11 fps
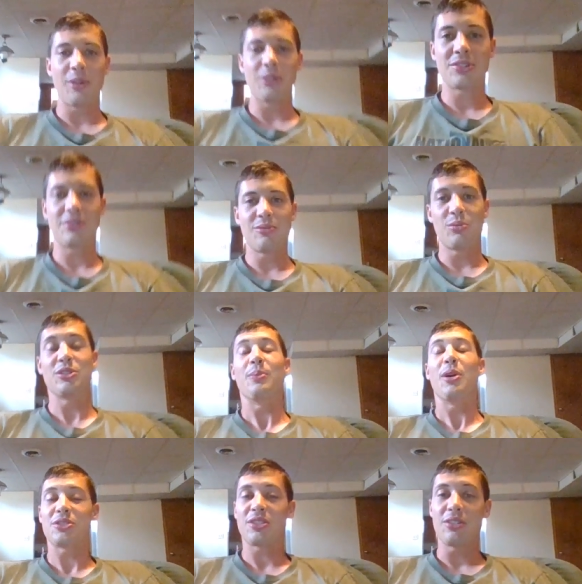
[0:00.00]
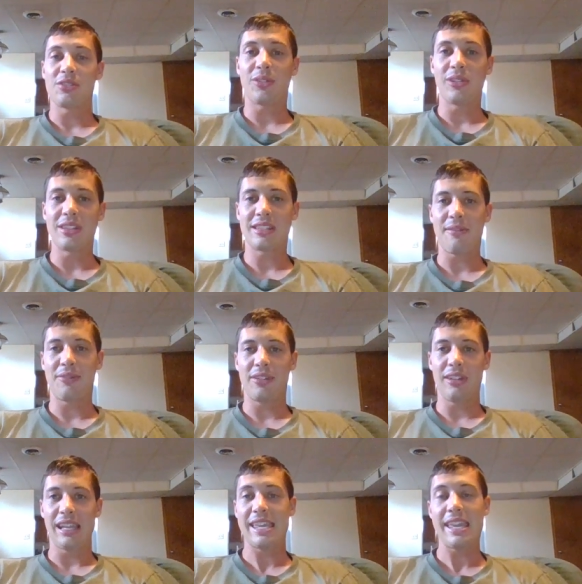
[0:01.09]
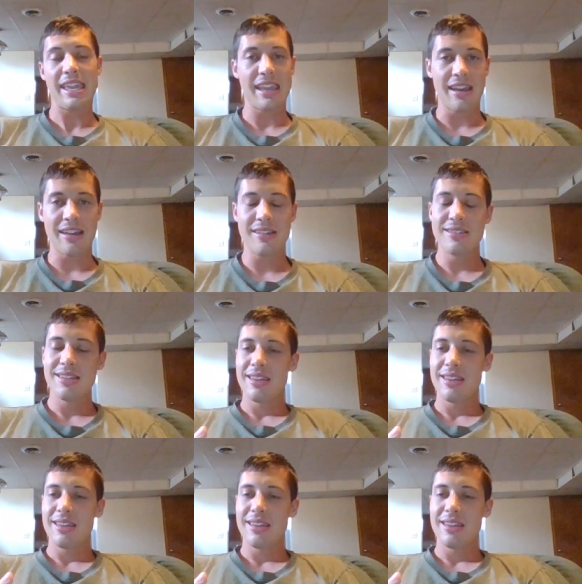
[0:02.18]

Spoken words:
was most useful is definitely Quia.